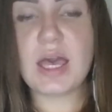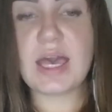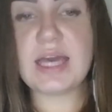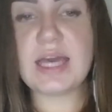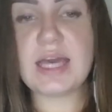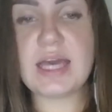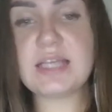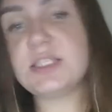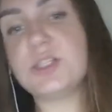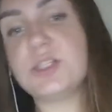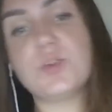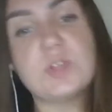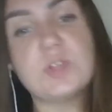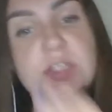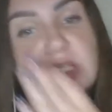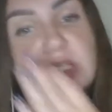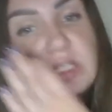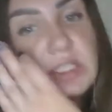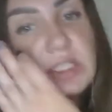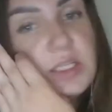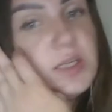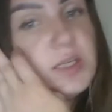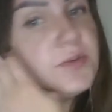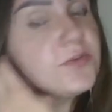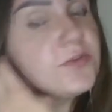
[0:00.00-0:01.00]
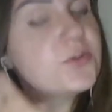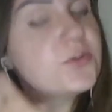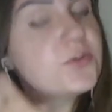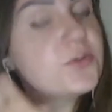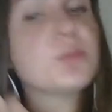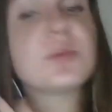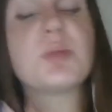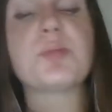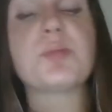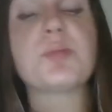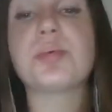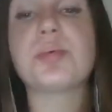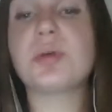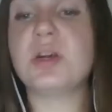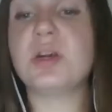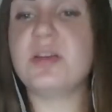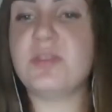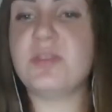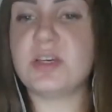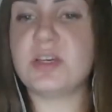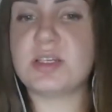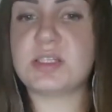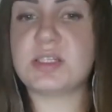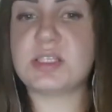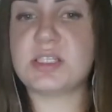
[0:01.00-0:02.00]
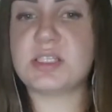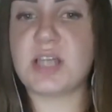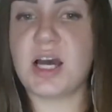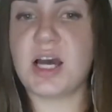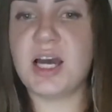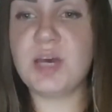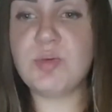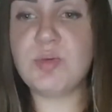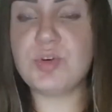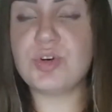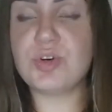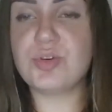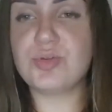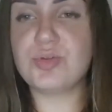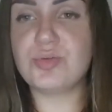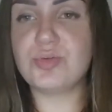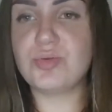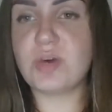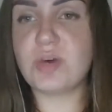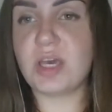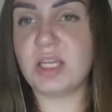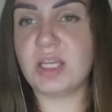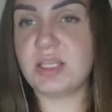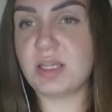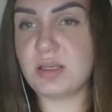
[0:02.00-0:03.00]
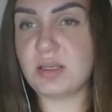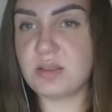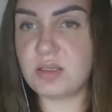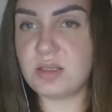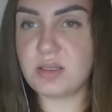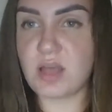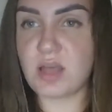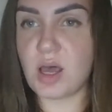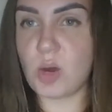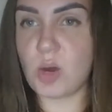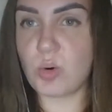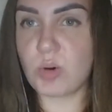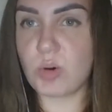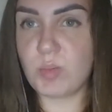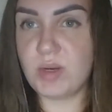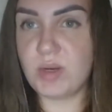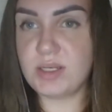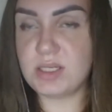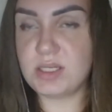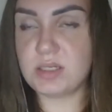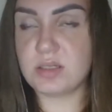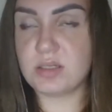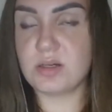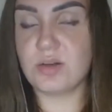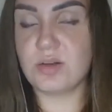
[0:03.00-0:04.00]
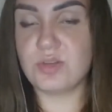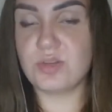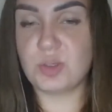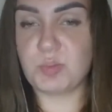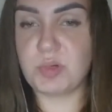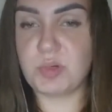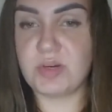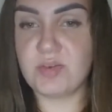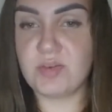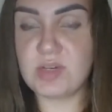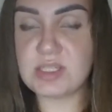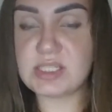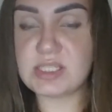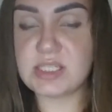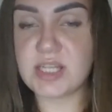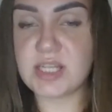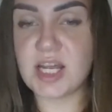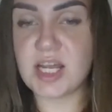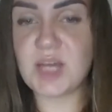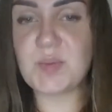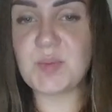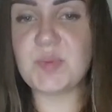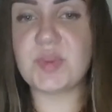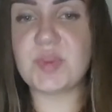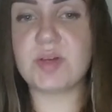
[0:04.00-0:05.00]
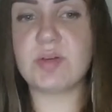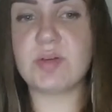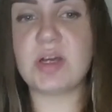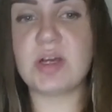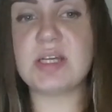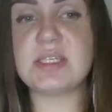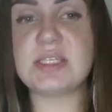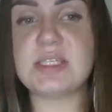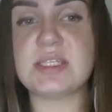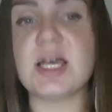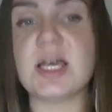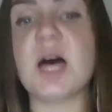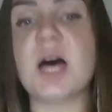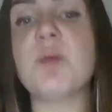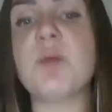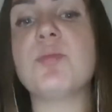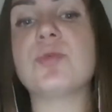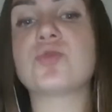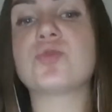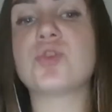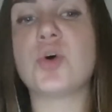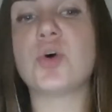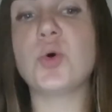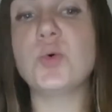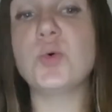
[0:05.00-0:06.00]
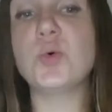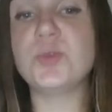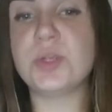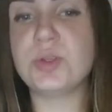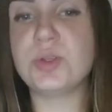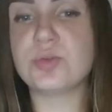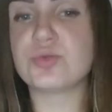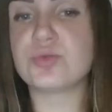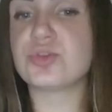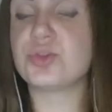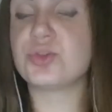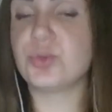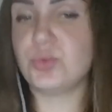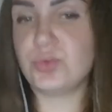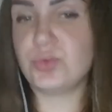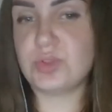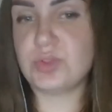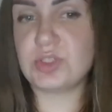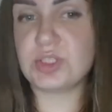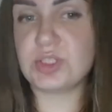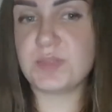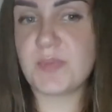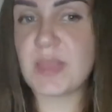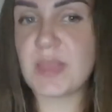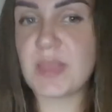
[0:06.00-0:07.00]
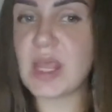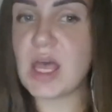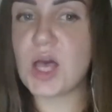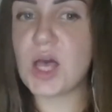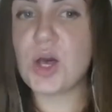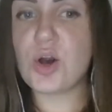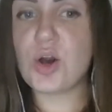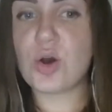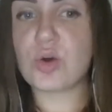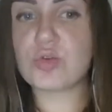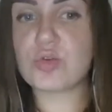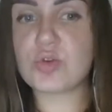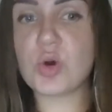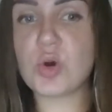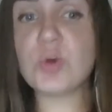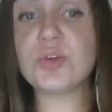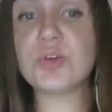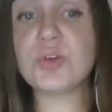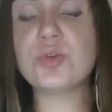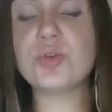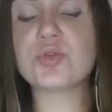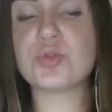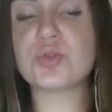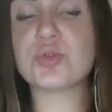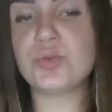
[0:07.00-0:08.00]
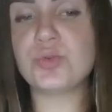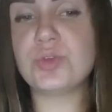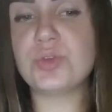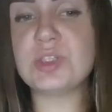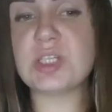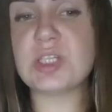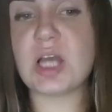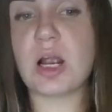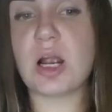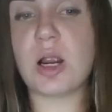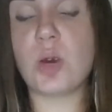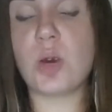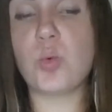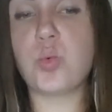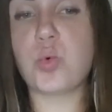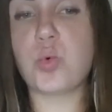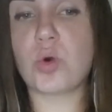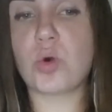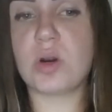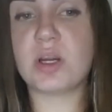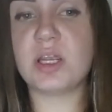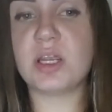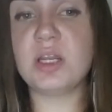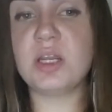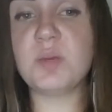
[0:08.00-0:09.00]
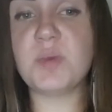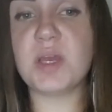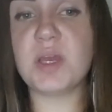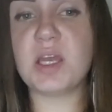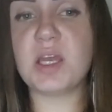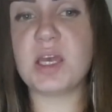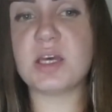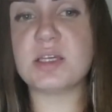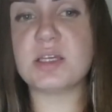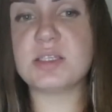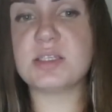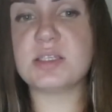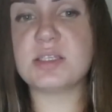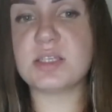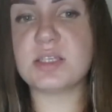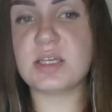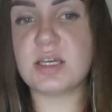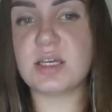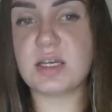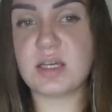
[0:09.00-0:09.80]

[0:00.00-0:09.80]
As you see from the previous time, who attended our meeting on the previous time, there are some routing rules. Routing rules are working because